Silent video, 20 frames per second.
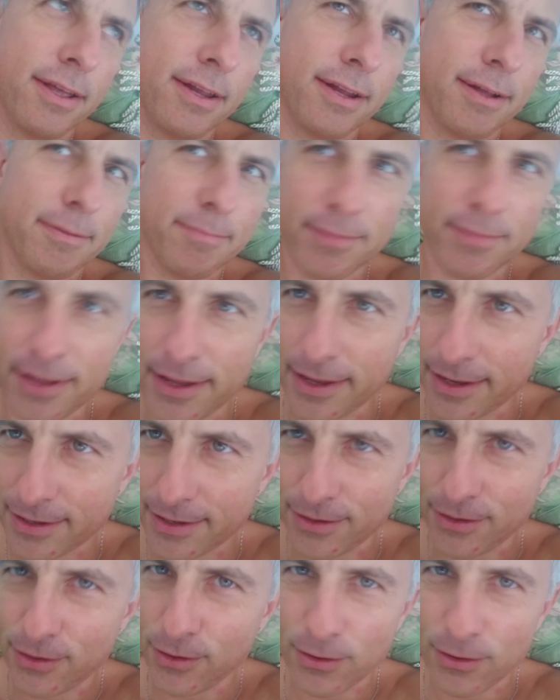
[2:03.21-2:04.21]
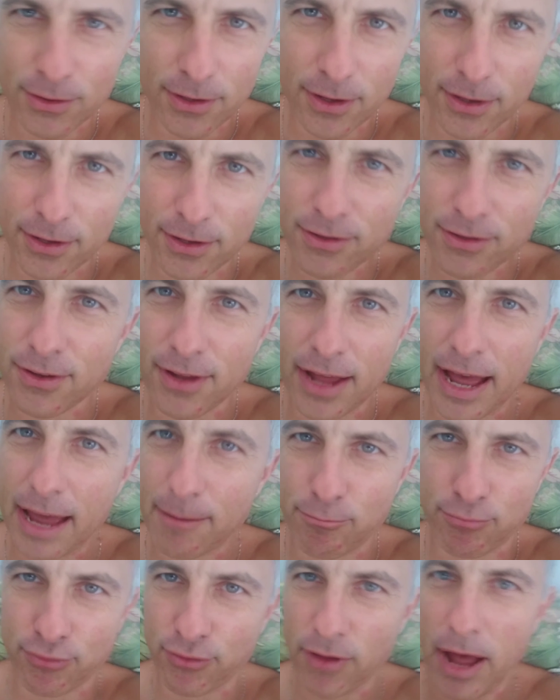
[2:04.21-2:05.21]
And I'm like, is it?
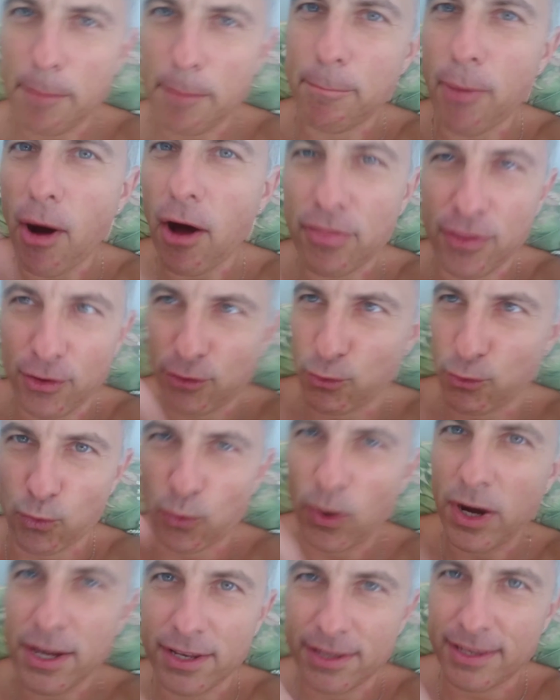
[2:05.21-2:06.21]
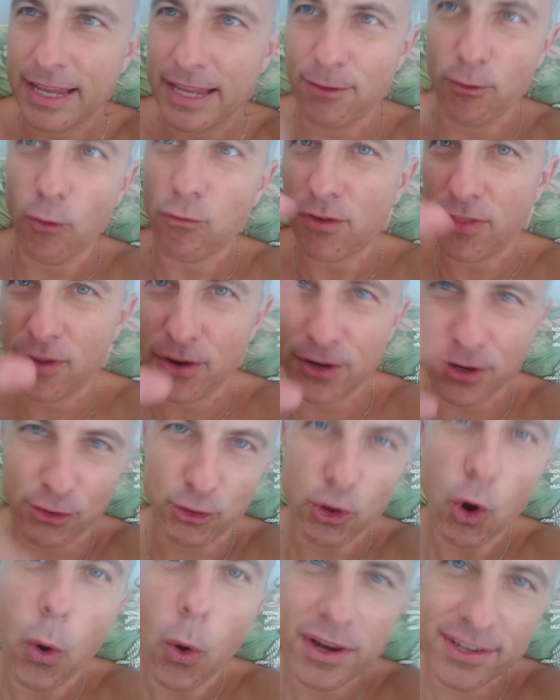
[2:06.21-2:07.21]
I bought this right over there in your
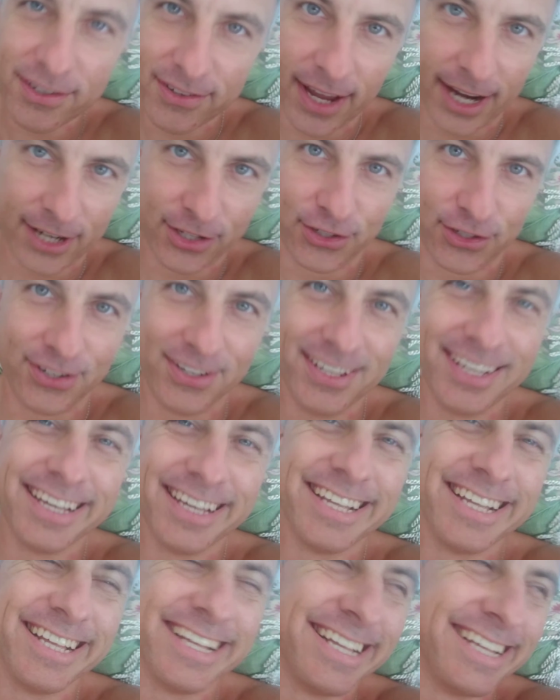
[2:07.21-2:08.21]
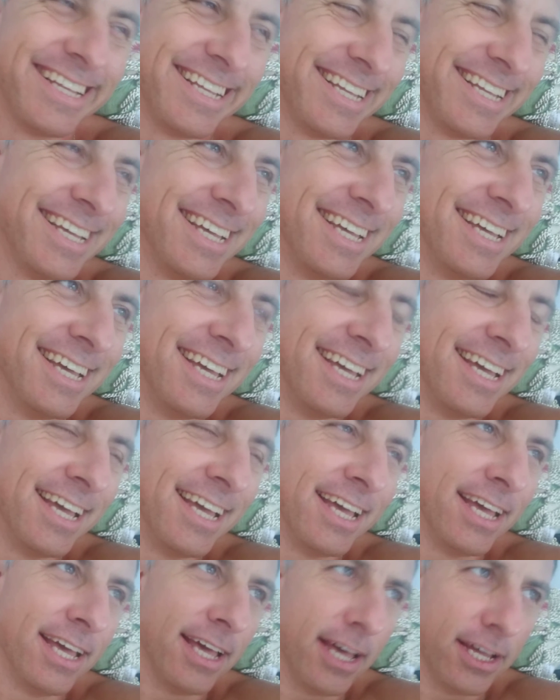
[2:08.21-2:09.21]
toy section.
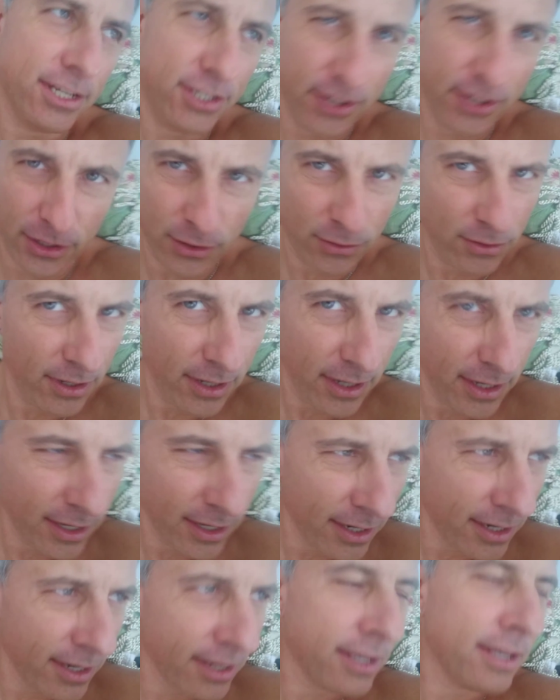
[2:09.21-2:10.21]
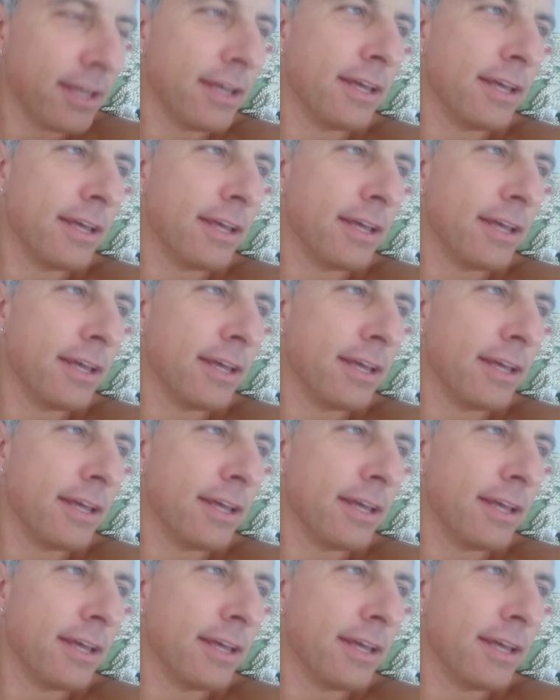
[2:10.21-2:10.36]
And she's like, you did?